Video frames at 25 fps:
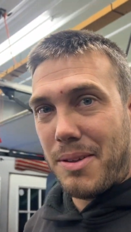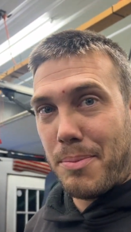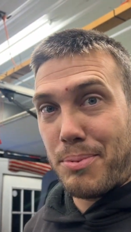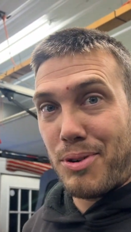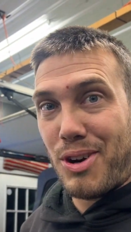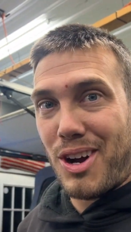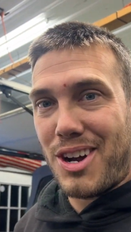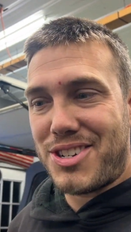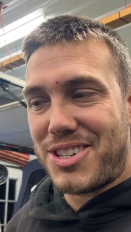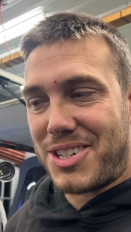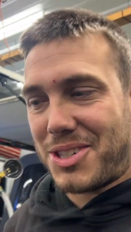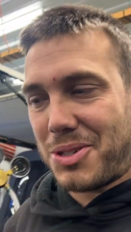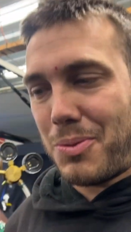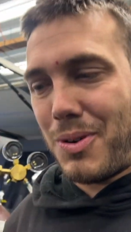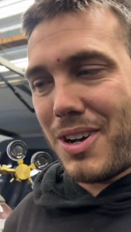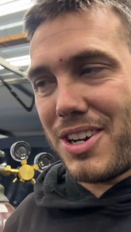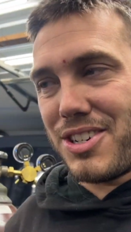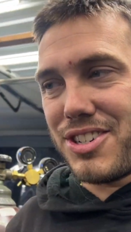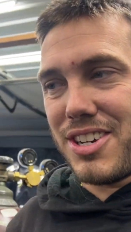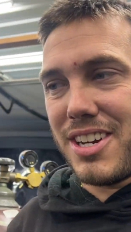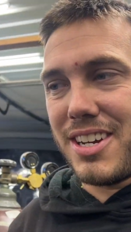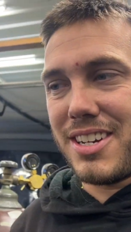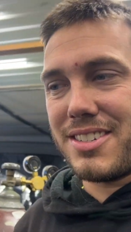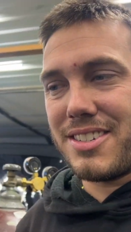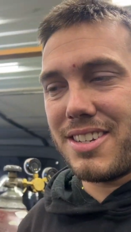Project
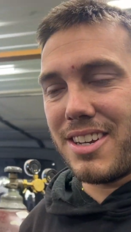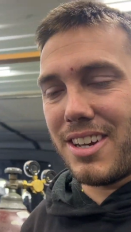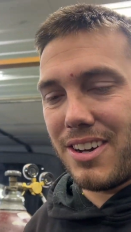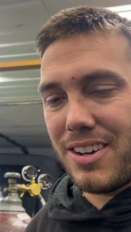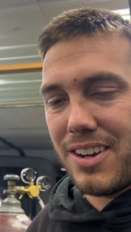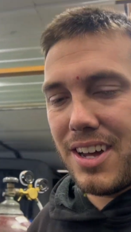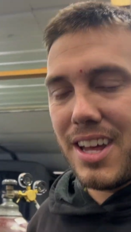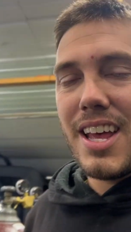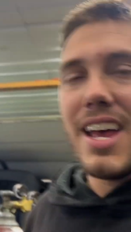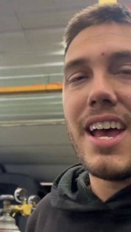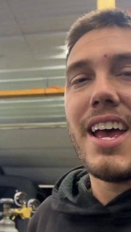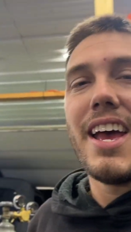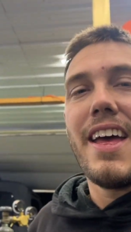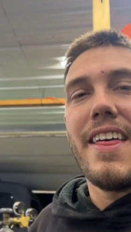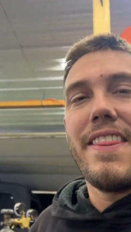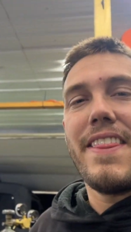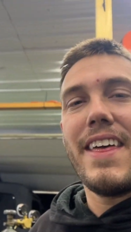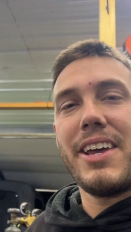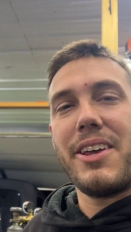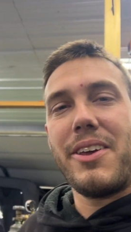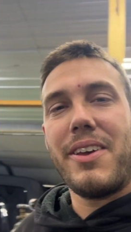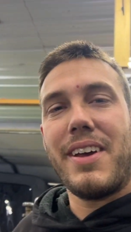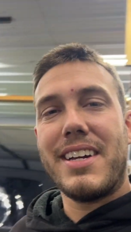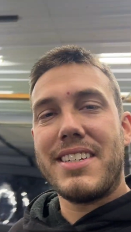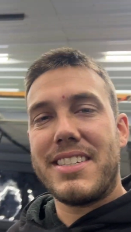YJ. So
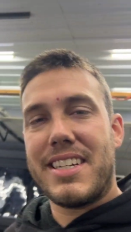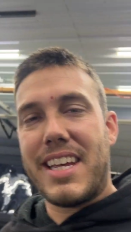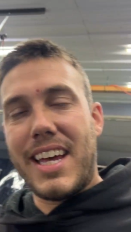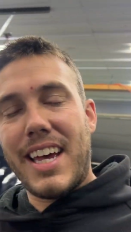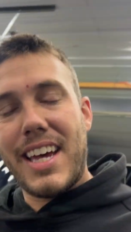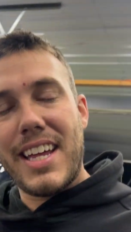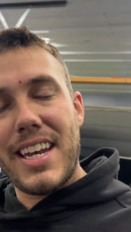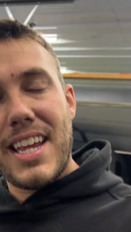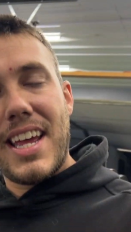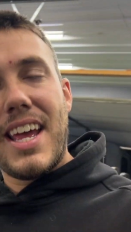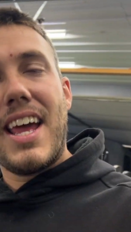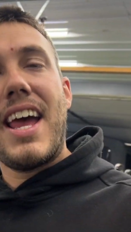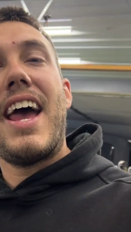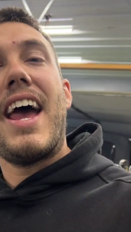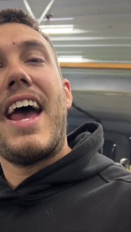thank you guys again.